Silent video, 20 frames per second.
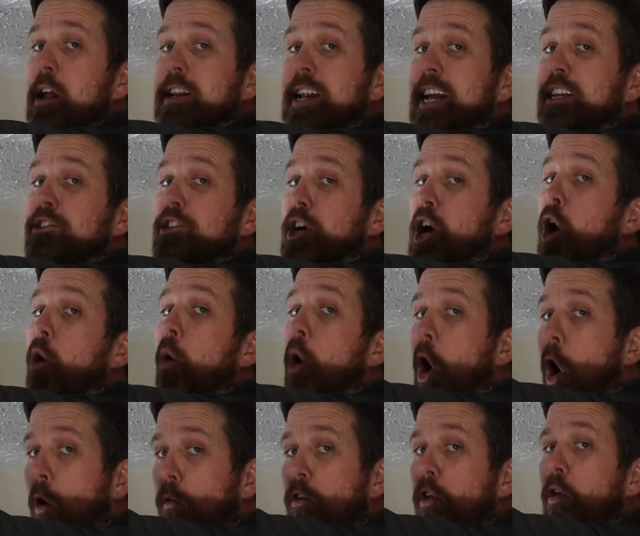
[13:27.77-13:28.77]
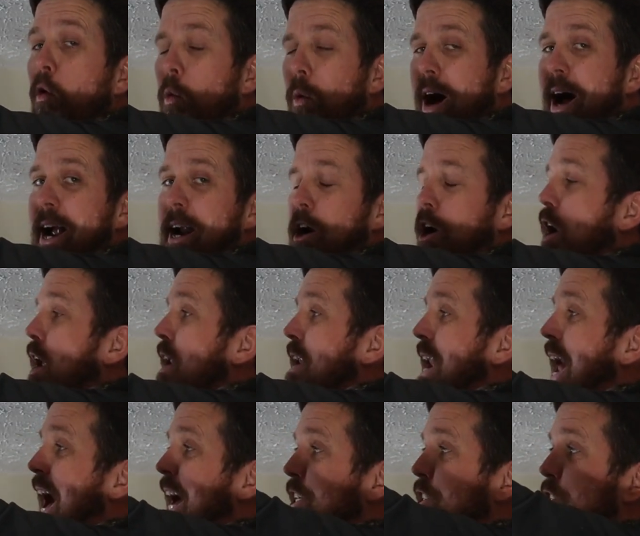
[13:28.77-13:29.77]
needs to go over the wire,
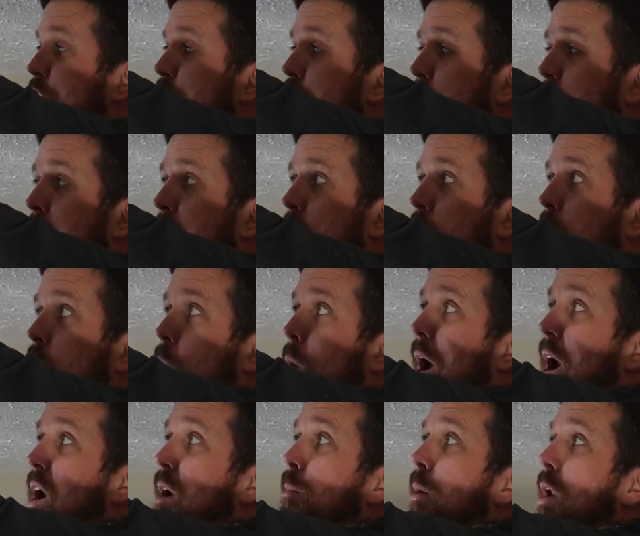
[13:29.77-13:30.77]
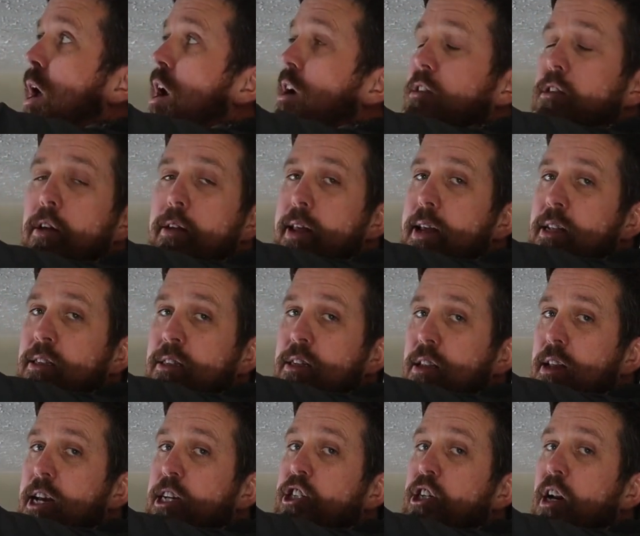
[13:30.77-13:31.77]
not just the colored wire, but also the
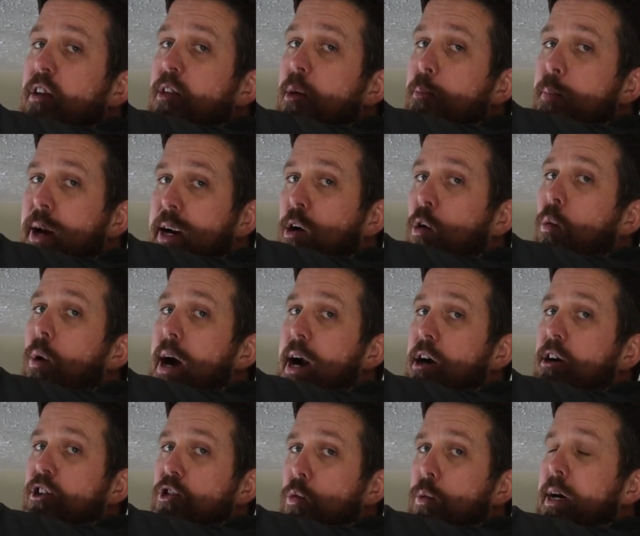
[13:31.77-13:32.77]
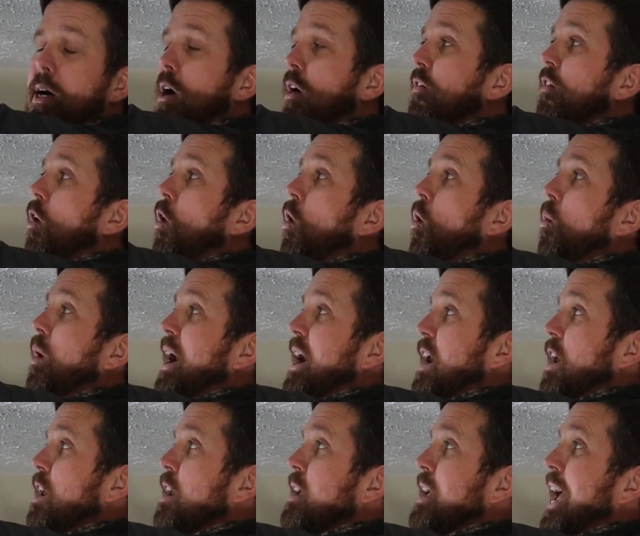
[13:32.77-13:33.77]
insulation of the bigger wire as well, of the whole
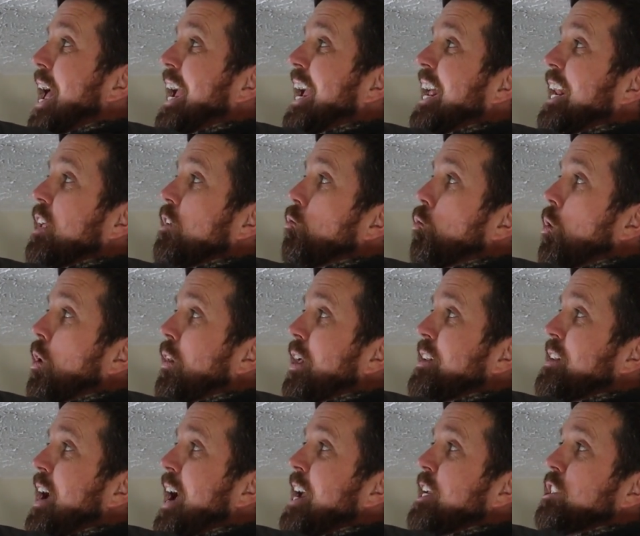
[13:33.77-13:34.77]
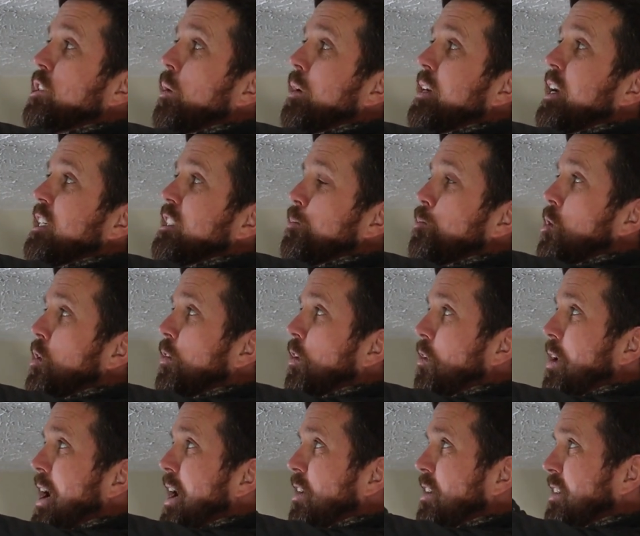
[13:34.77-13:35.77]
wire, and get it really tight so it doesn't move
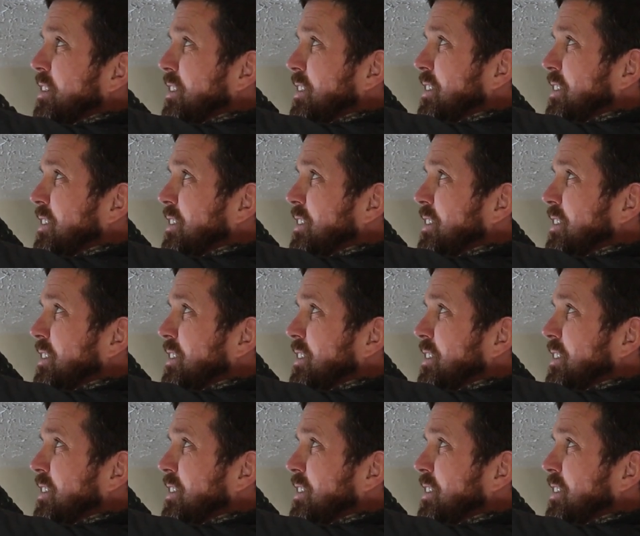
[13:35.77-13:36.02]
around.